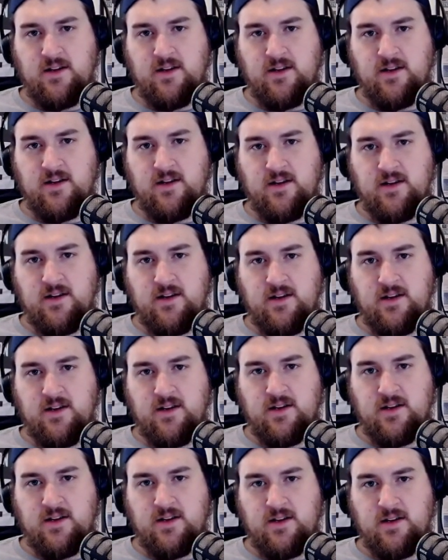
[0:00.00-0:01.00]

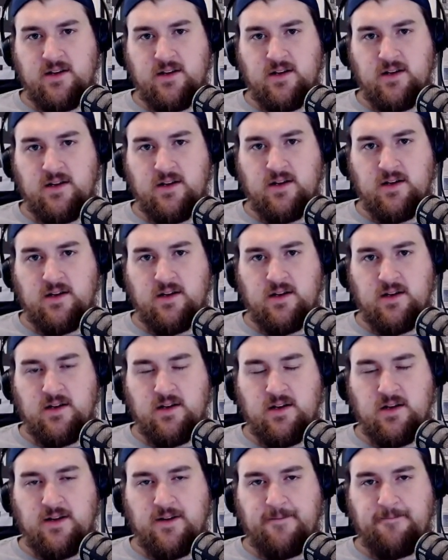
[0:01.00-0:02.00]

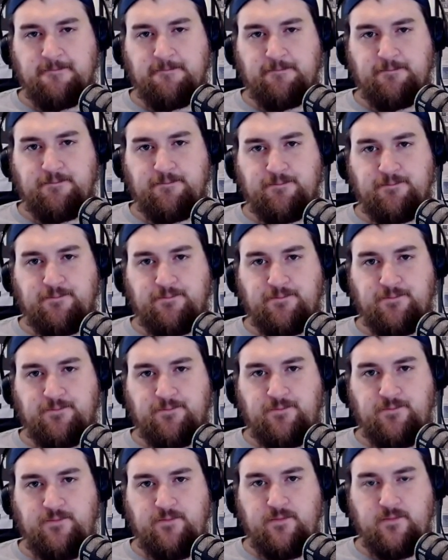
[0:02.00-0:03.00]

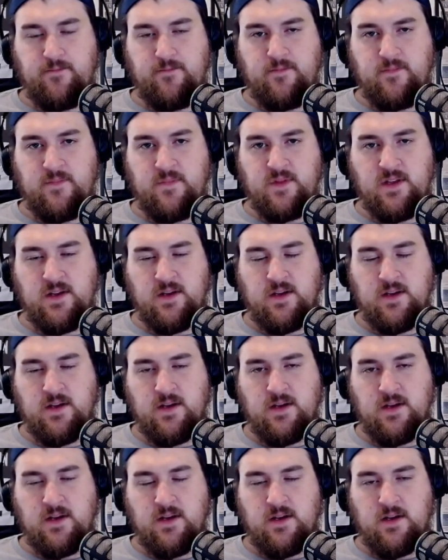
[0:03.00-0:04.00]

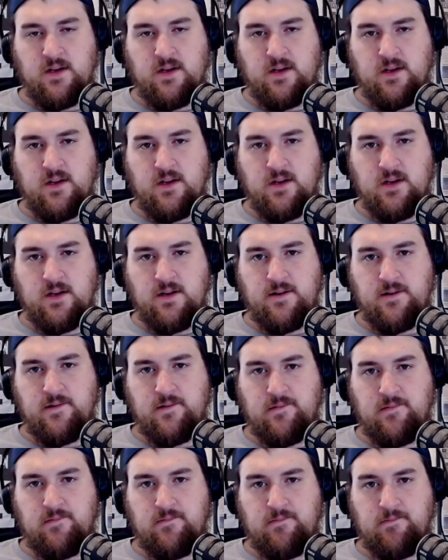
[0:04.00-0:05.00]

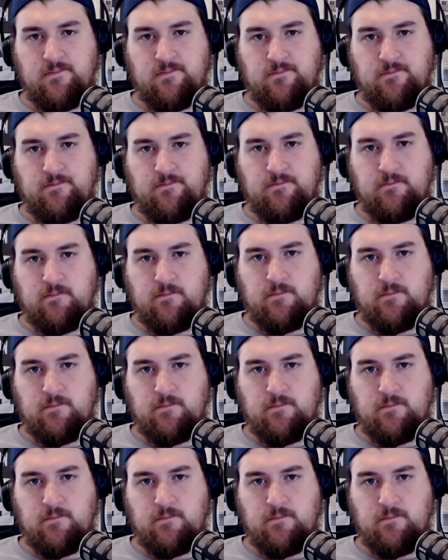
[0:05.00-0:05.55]
This person isn't speaking.